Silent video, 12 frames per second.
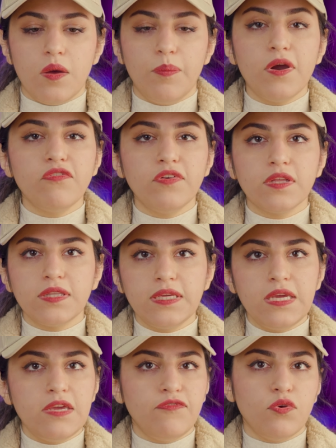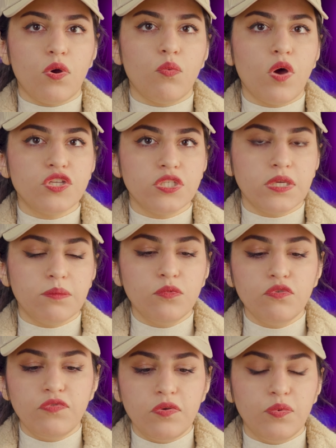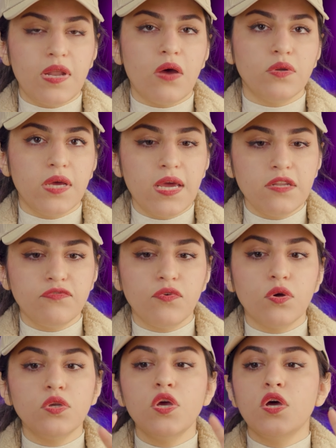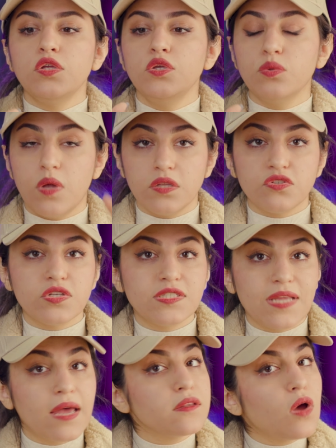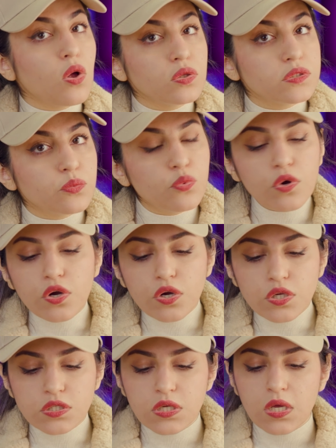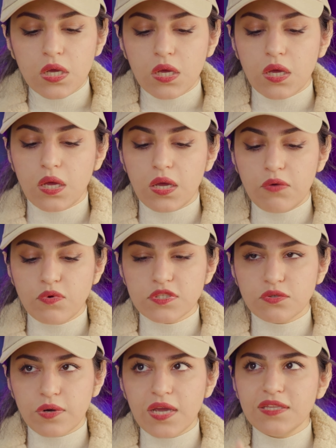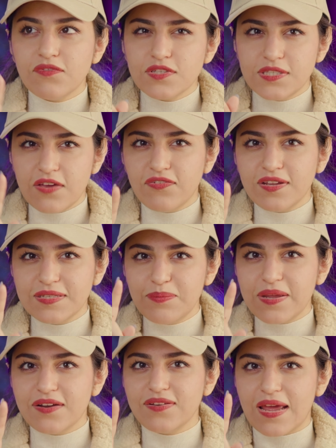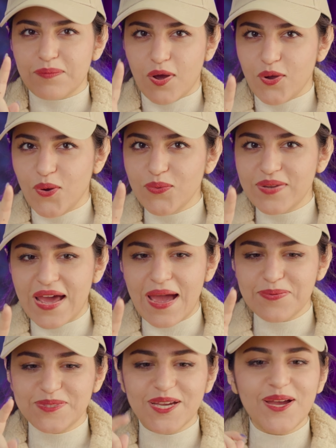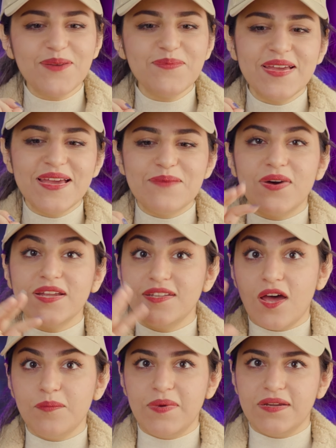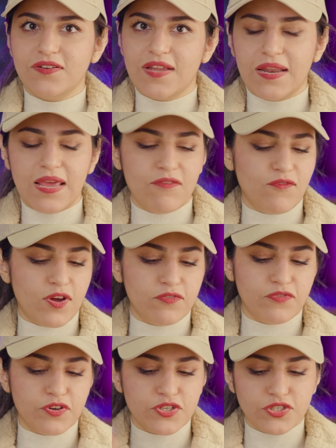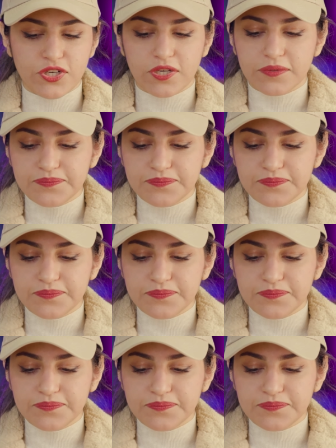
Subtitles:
perfectly. If you are watching a movie without a headphone, you'll understand all the words. It was great. It was definitely better than my own laptop, but not better than M1 for sure.